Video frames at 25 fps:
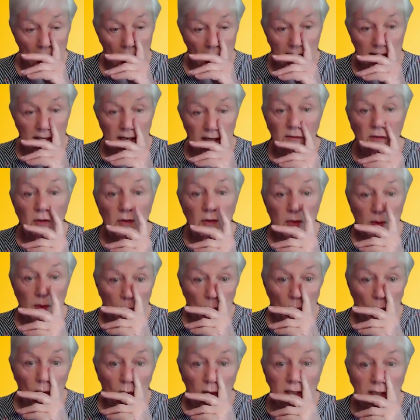several of the
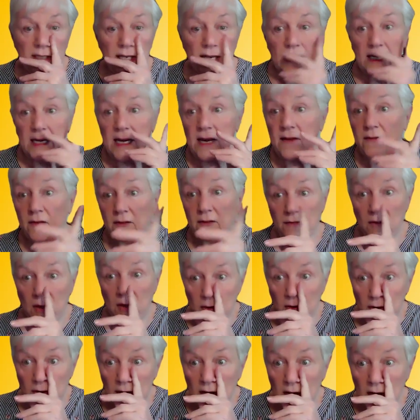boys had never
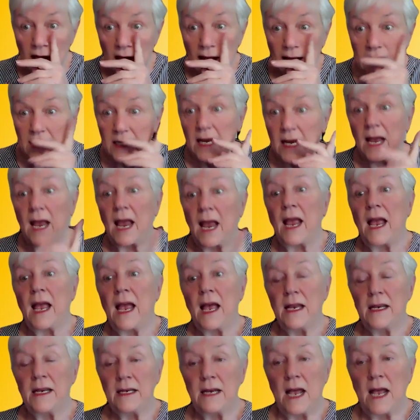flown a kite.
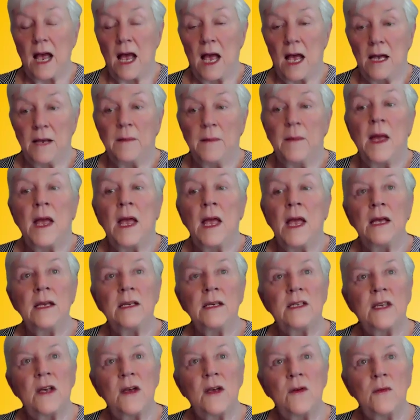And
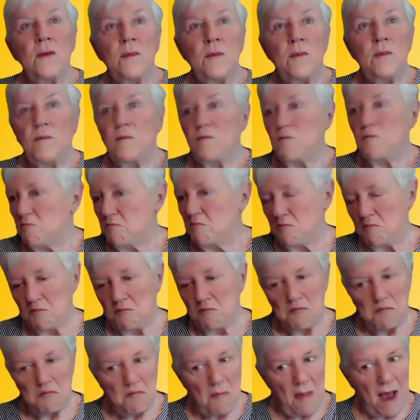so
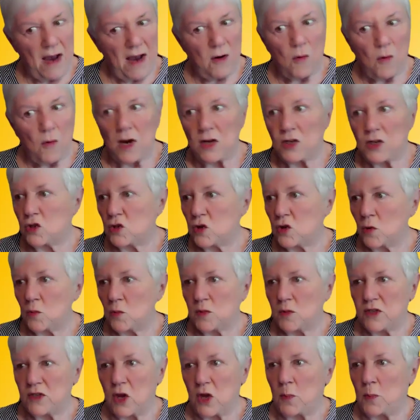my garage door
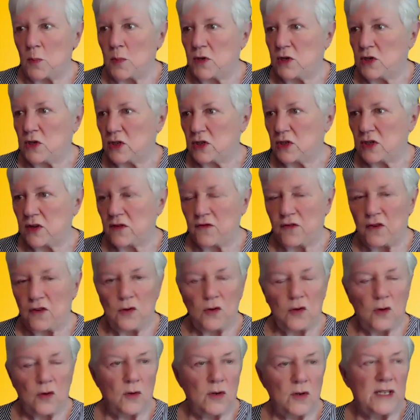was open just a few
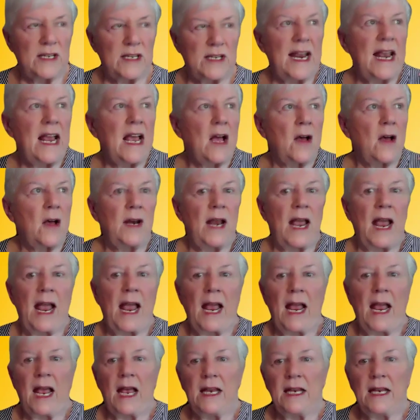doors down,
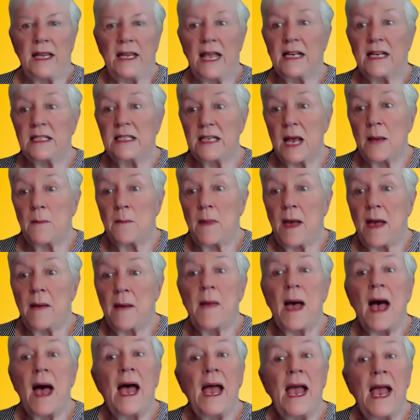and they stopped by
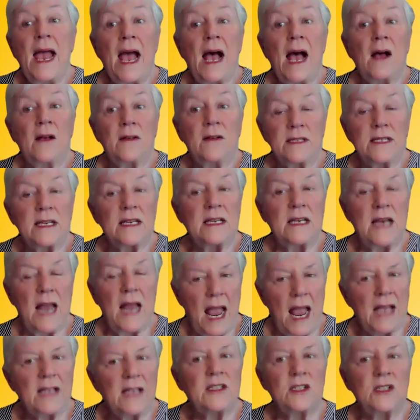my house
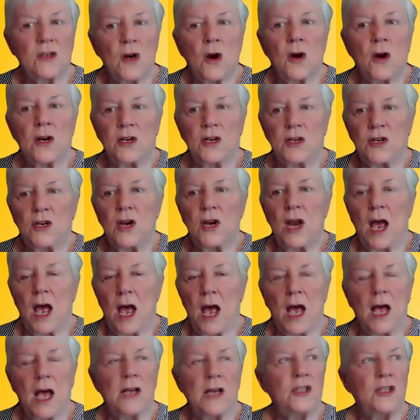and started
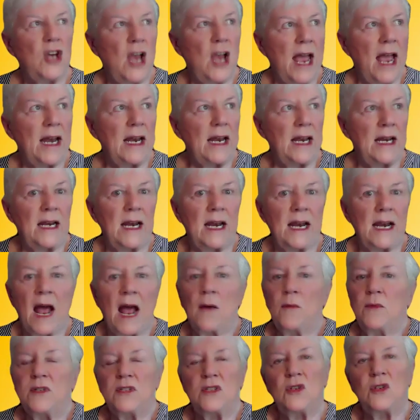chatting, and I
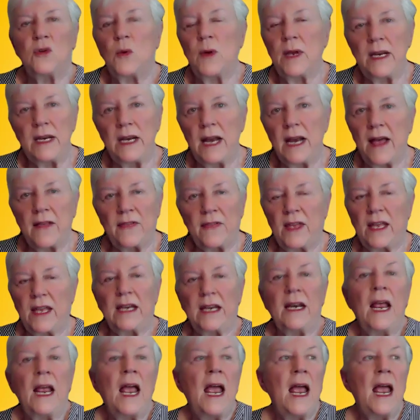was doing
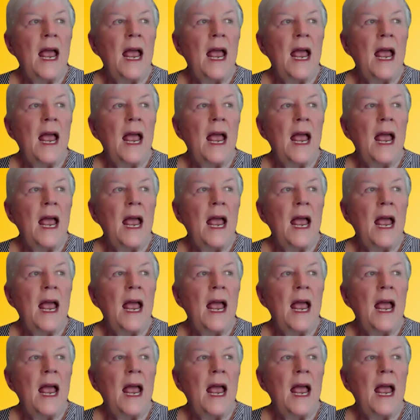nothing.